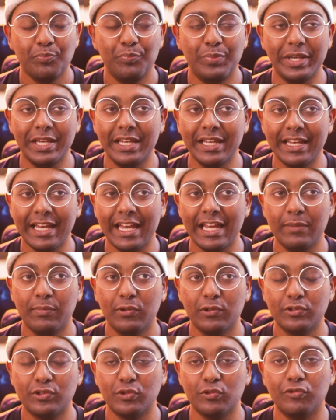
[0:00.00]
being
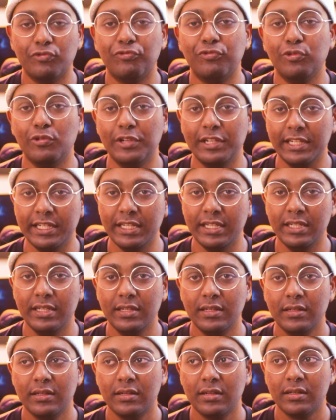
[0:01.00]
able to fully
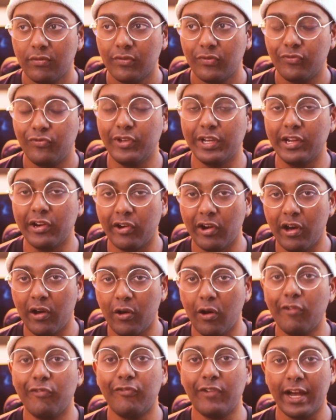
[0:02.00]
figure
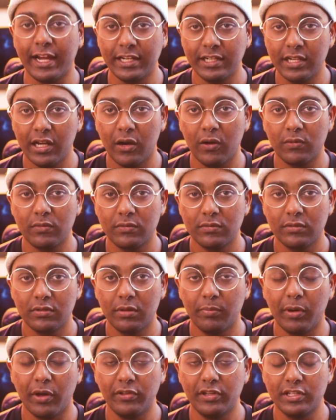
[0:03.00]
out or find out
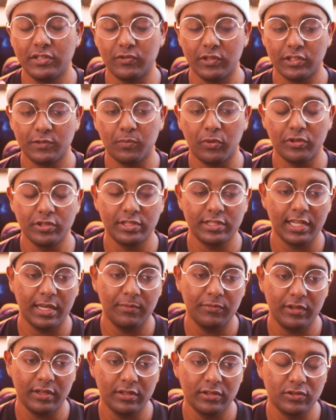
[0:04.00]
about this response
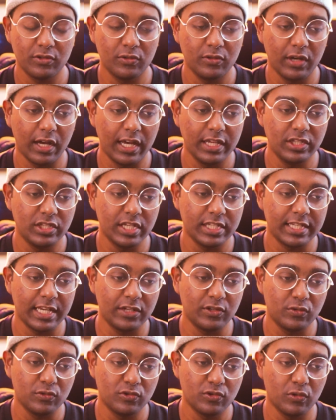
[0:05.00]
time thing. So I just
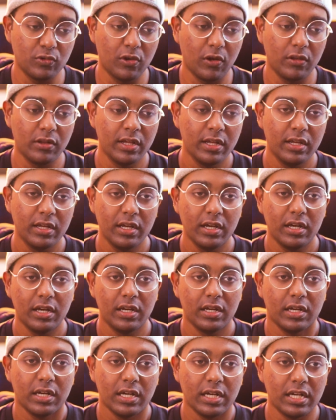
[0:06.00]
had to so-called
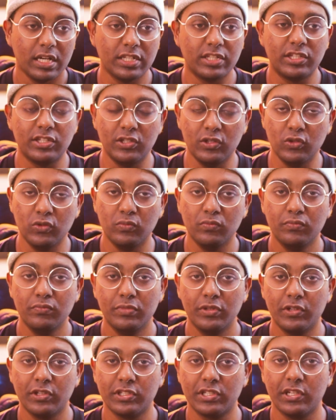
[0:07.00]
assume,
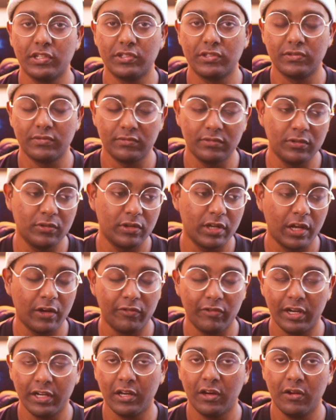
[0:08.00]
because I was kind
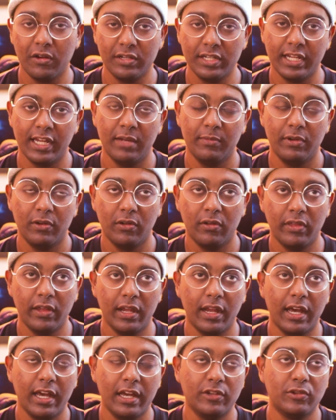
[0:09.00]
of running out of time and all
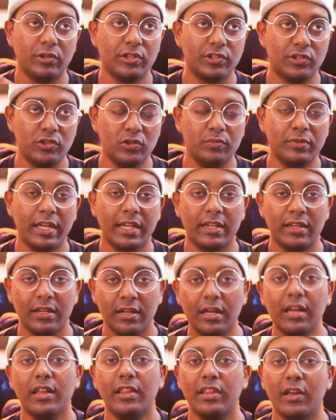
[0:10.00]
that, I had to assume that
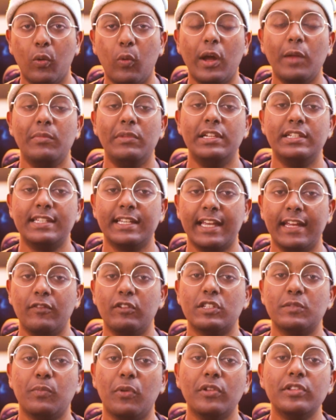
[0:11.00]
the 1 millisecond
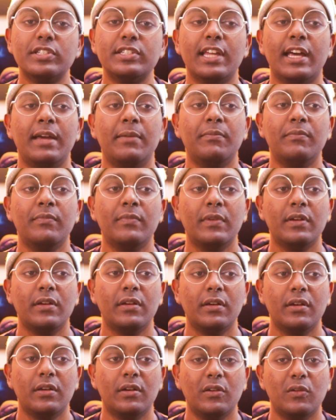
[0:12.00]
response time
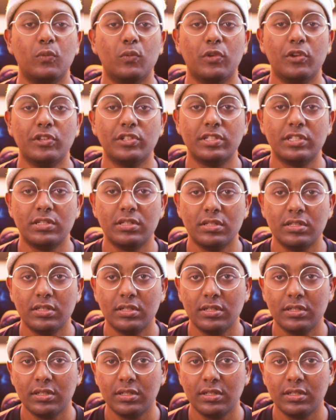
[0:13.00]
was